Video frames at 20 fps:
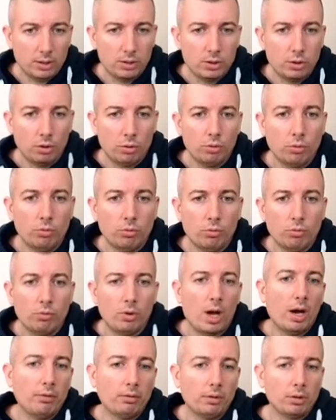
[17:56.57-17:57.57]
So
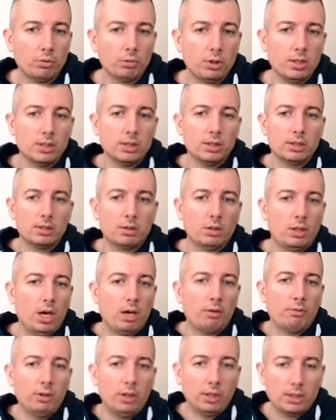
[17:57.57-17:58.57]
our rook is
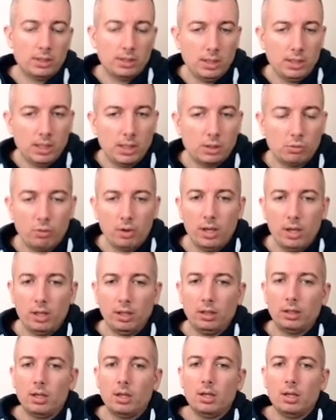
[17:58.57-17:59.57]
covering 6th
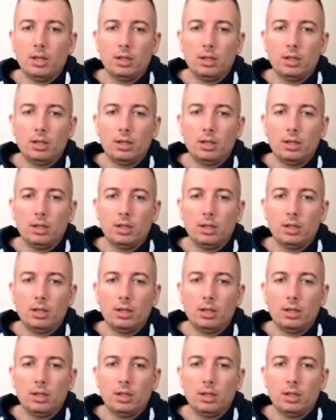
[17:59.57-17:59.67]
rank.